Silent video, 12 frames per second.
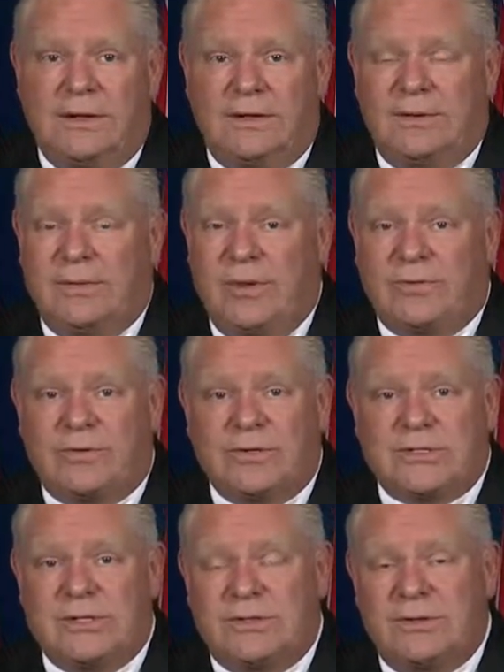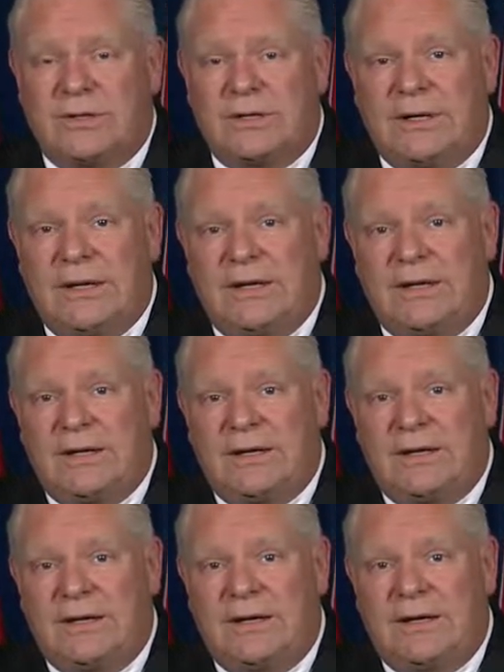I, am not first to do it.
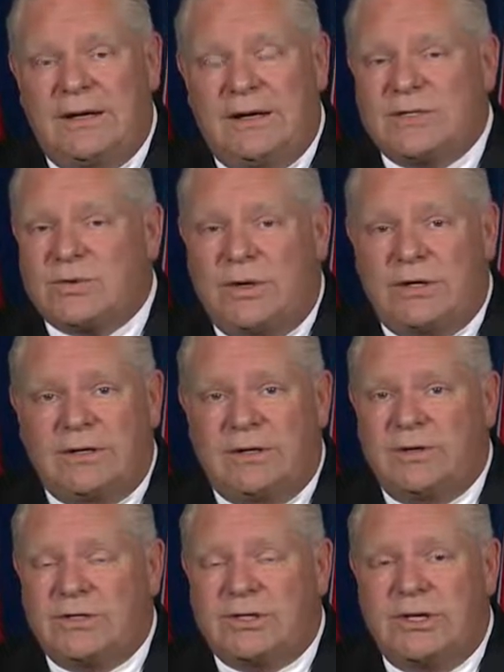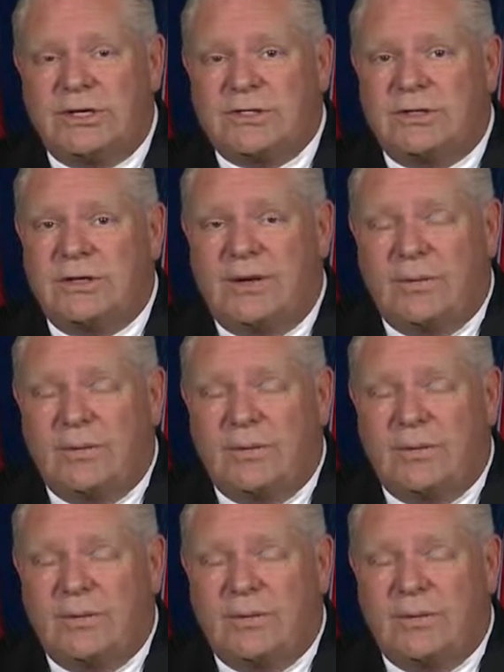Uh, I just want a negotiation.